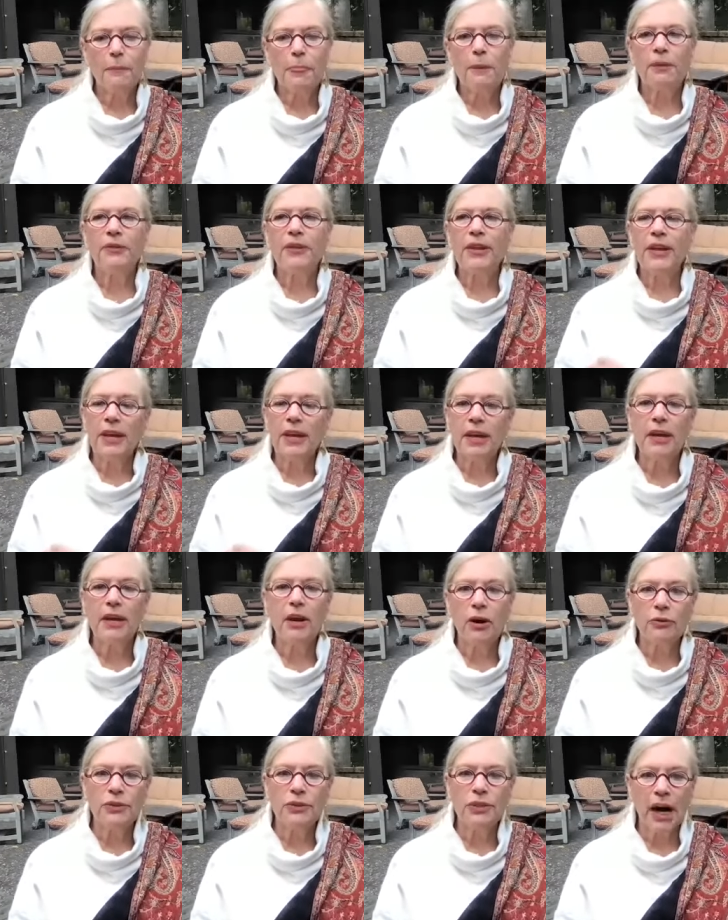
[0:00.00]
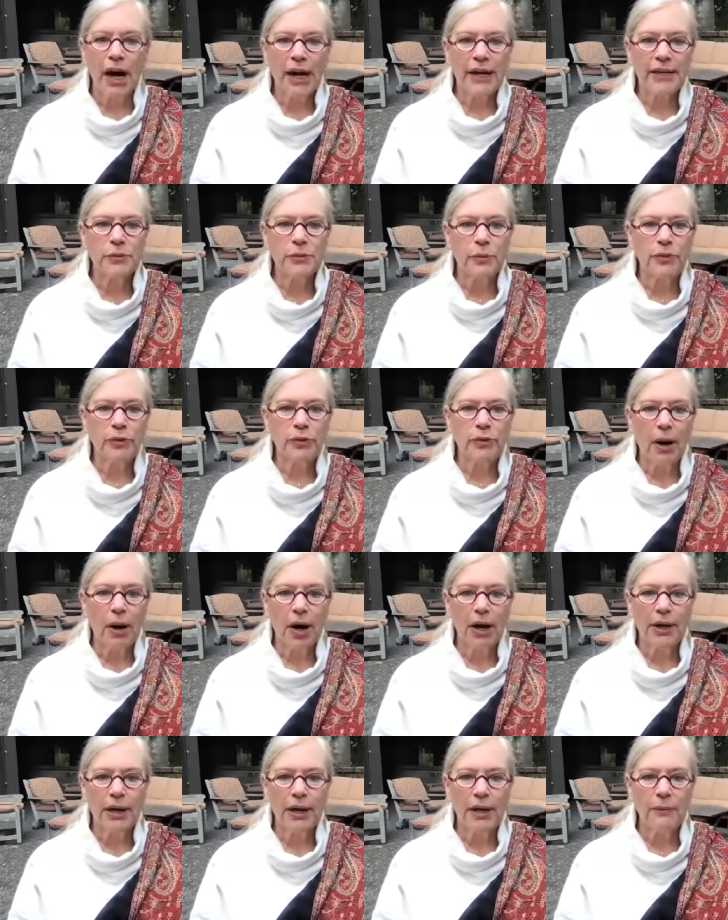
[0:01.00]
But the ego dies with the
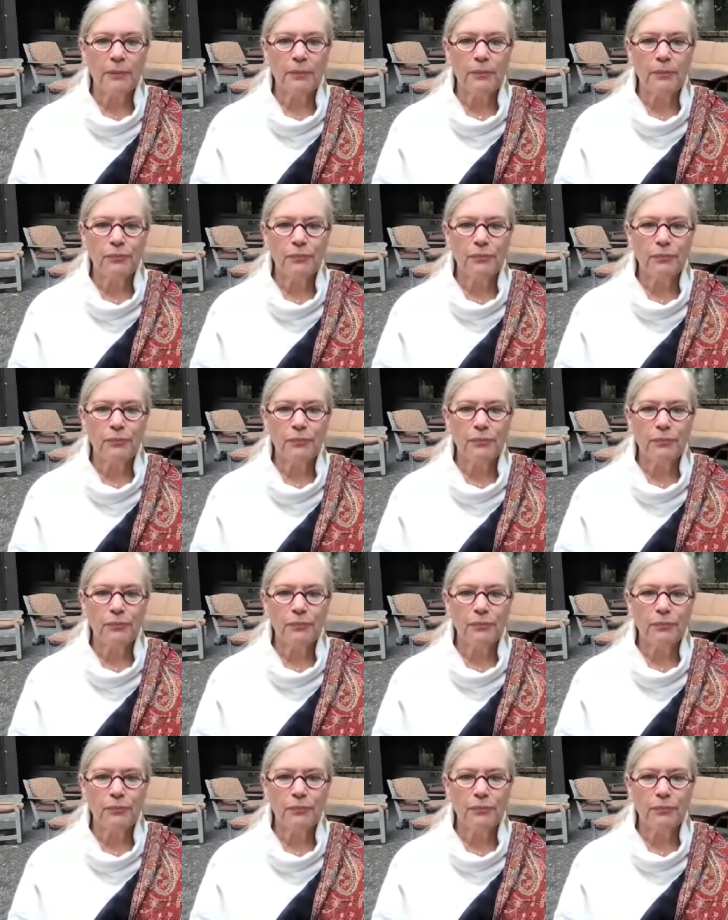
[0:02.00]
body